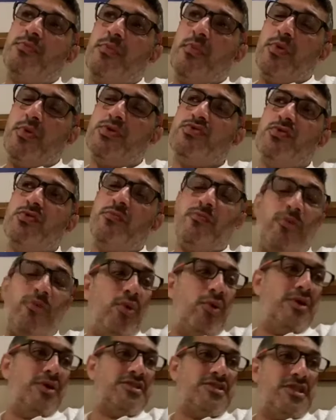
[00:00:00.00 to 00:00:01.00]
we dropped
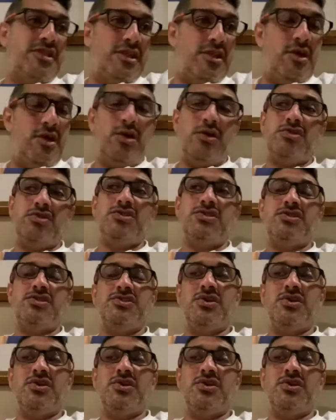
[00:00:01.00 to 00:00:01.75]
points in last year.